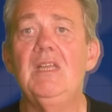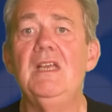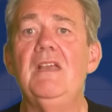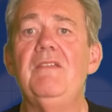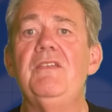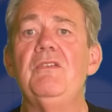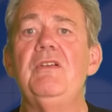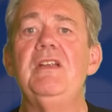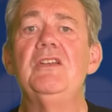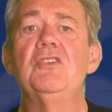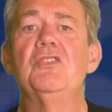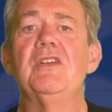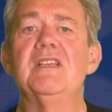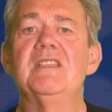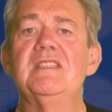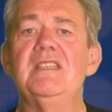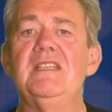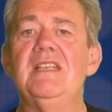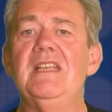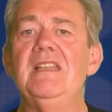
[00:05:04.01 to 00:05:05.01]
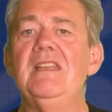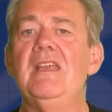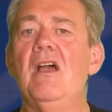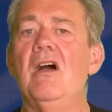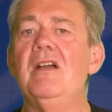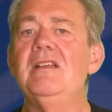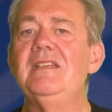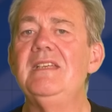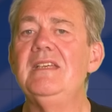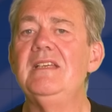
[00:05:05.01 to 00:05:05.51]
If you're interested in the
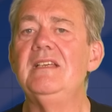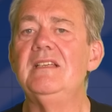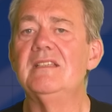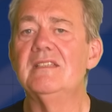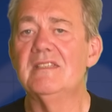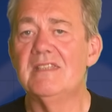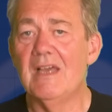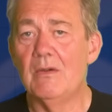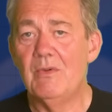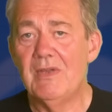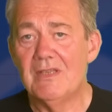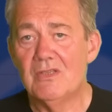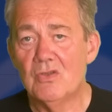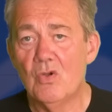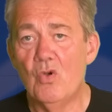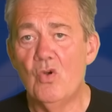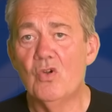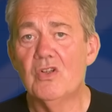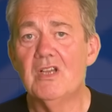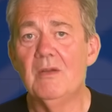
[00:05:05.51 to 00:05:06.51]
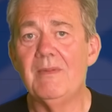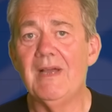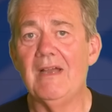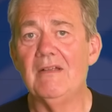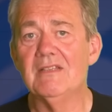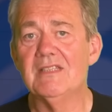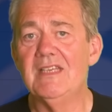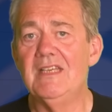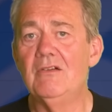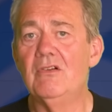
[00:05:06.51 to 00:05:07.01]
ideas that we talk
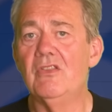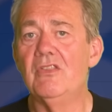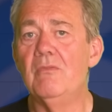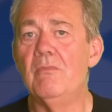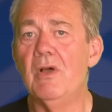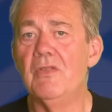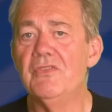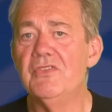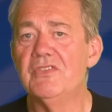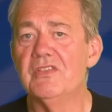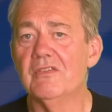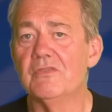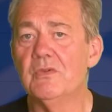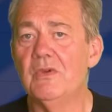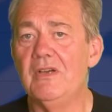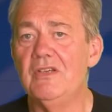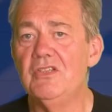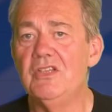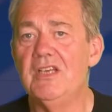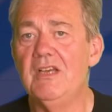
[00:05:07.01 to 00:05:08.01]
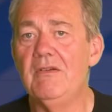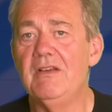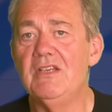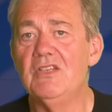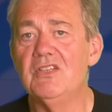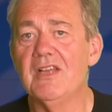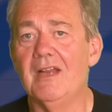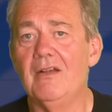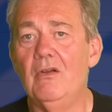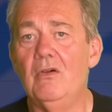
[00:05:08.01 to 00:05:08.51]
about here on the Modern Software Engineering
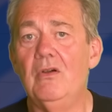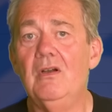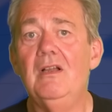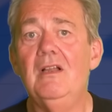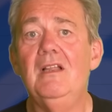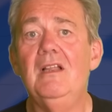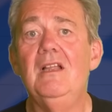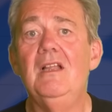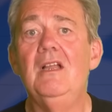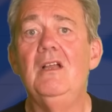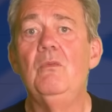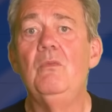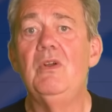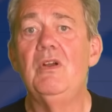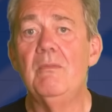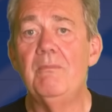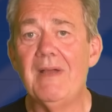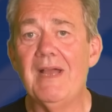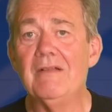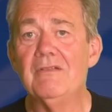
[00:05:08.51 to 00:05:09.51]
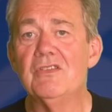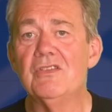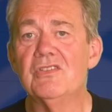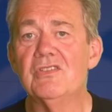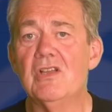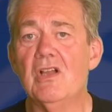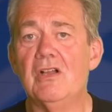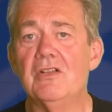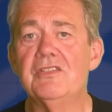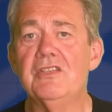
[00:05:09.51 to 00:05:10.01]
Channel, we're about to
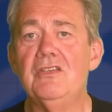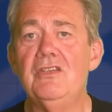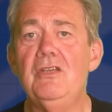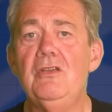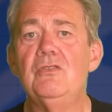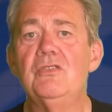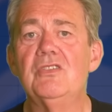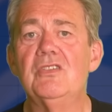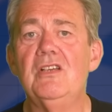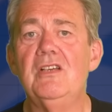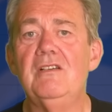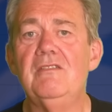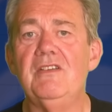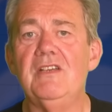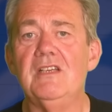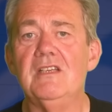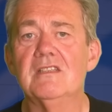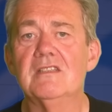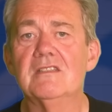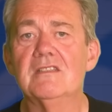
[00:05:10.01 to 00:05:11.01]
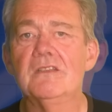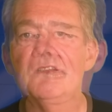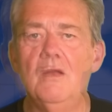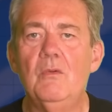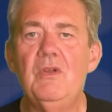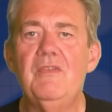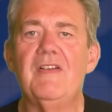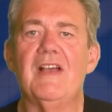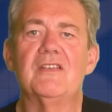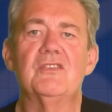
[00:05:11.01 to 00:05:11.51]
start a new service.
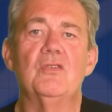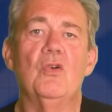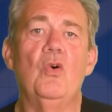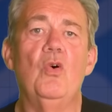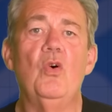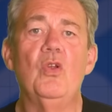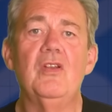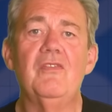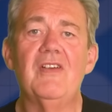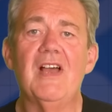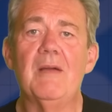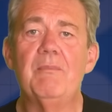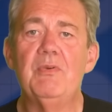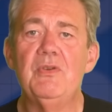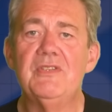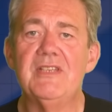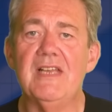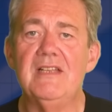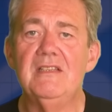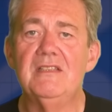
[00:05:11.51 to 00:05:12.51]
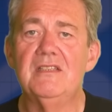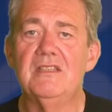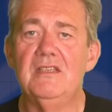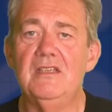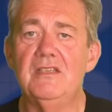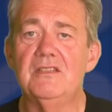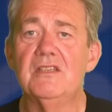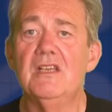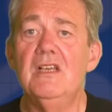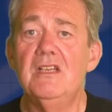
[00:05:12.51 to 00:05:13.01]
We've asked all of our
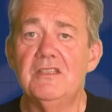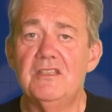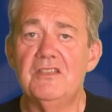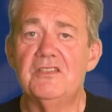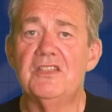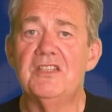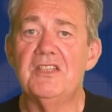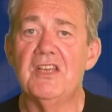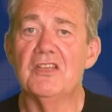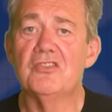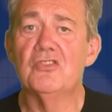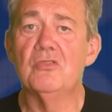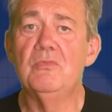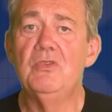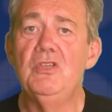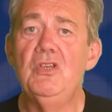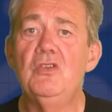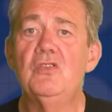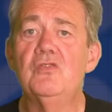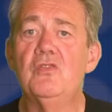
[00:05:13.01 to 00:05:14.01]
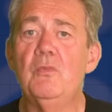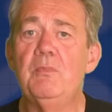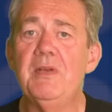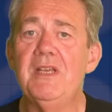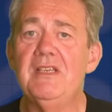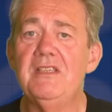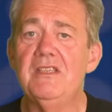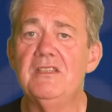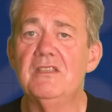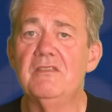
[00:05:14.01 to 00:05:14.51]
presenters to suggest some useful
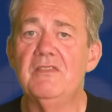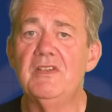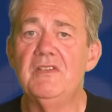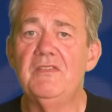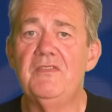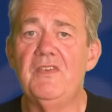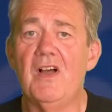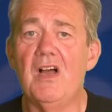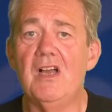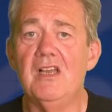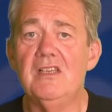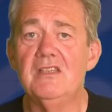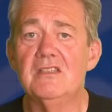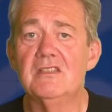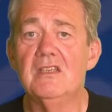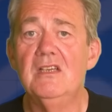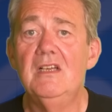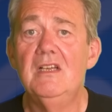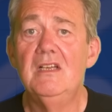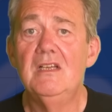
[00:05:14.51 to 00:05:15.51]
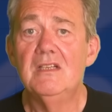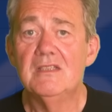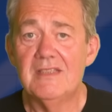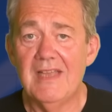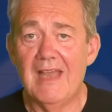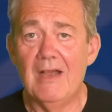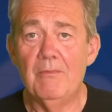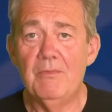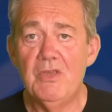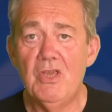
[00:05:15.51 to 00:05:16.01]
pieces of advice
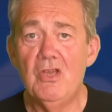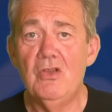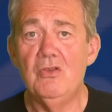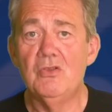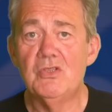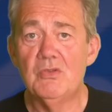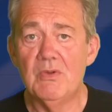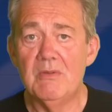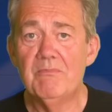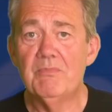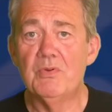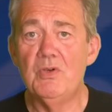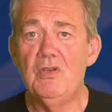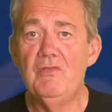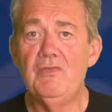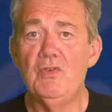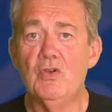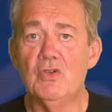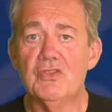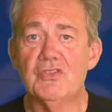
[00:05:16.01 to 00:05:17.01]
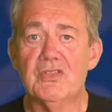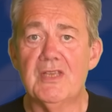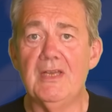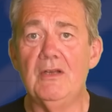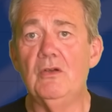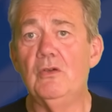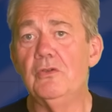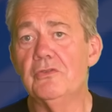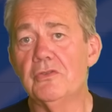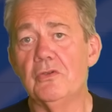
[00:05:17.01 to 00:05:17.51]
to help you to improve your
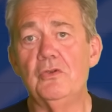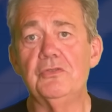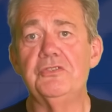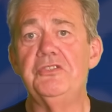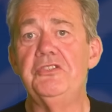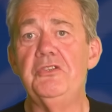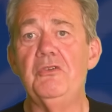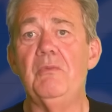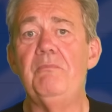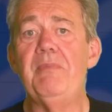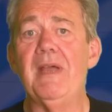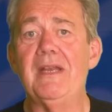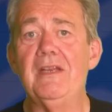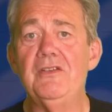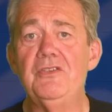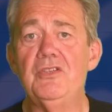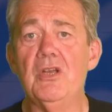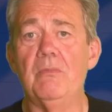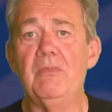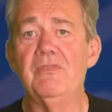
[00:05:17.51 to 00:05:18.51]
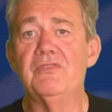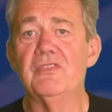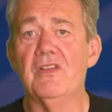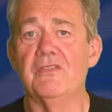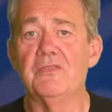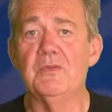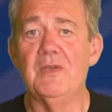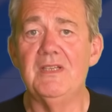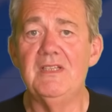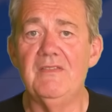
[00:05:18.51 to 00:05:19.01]
skills or to do a better job of
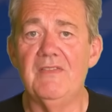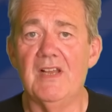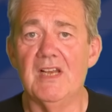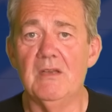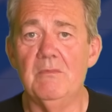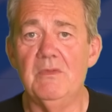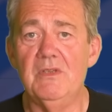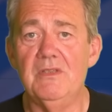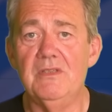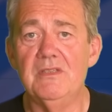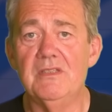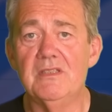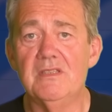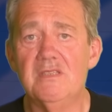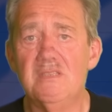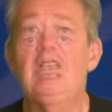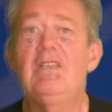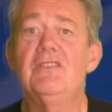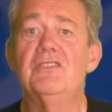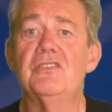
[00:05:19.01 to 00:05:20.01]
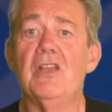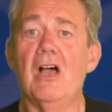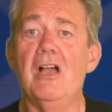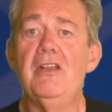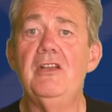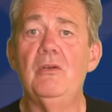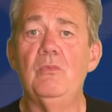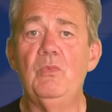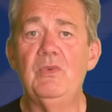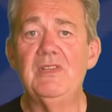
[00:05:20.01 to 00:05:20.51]
software development.
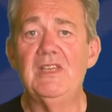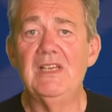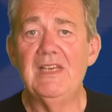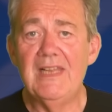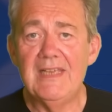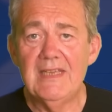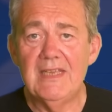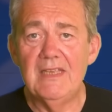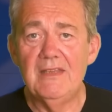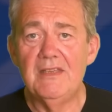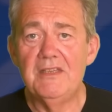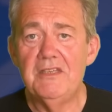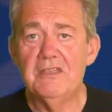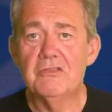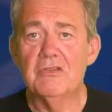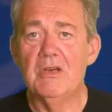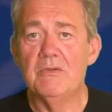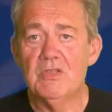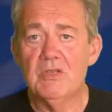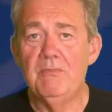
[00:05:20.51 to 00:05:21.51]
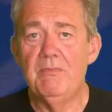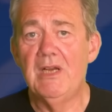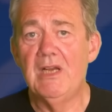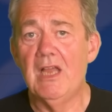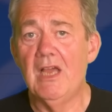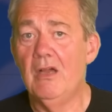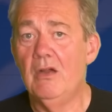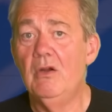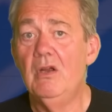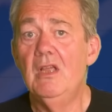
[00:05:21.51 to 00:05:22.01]
Sign up with the link in the description
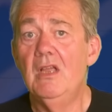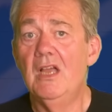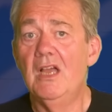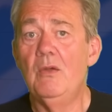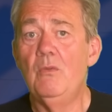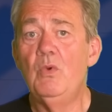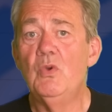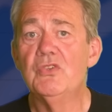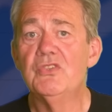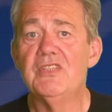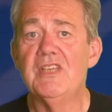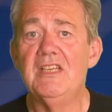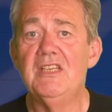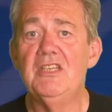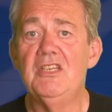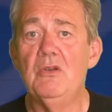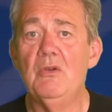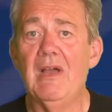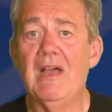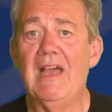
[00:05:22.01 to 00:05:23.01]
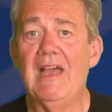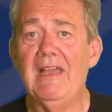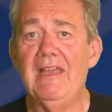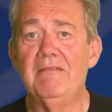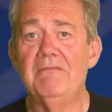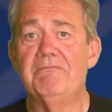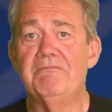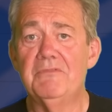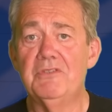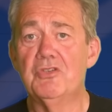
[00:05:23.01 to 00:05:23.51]
below and we'll send you
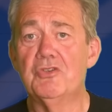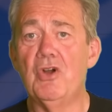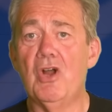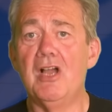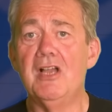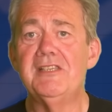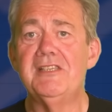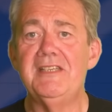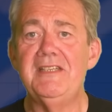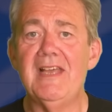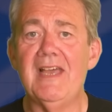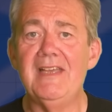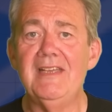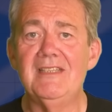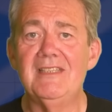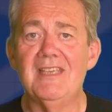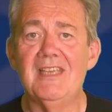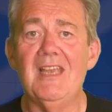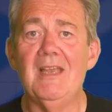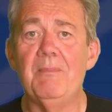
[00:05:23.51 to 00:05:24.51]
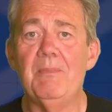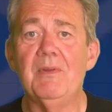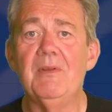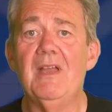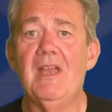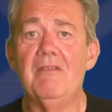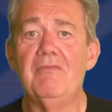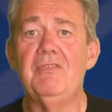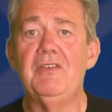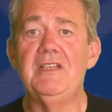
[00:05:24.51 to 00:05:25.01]
a try today tip
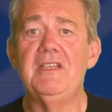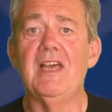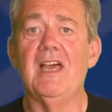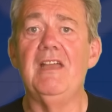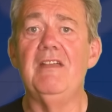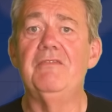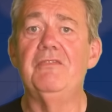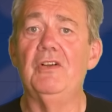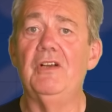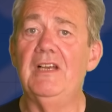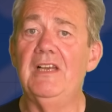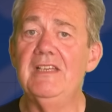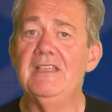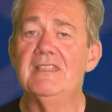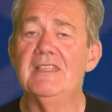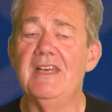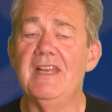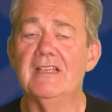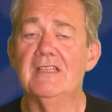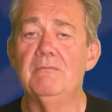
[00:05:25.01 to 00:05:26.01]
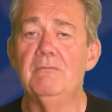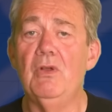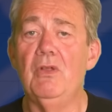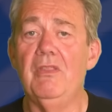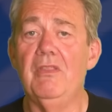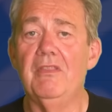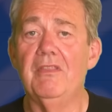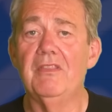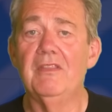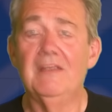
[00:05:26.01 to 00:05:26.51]
every day for at least the next
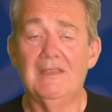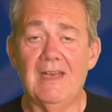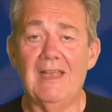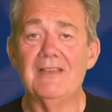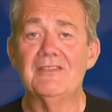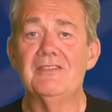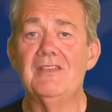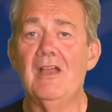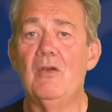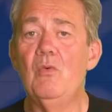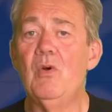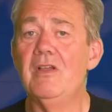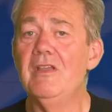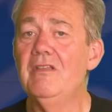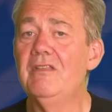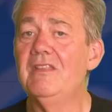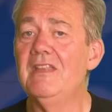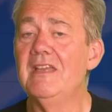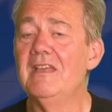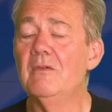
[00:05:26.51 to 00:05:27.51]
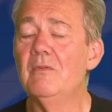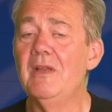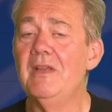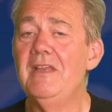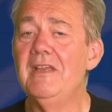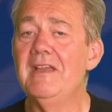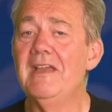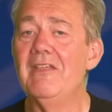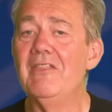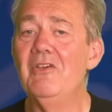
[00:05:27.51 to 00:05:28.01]
month. Let us know what you think when
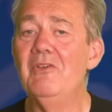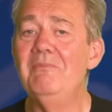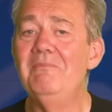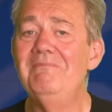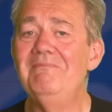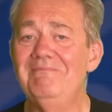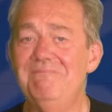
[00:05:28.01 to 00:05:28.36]
you get them.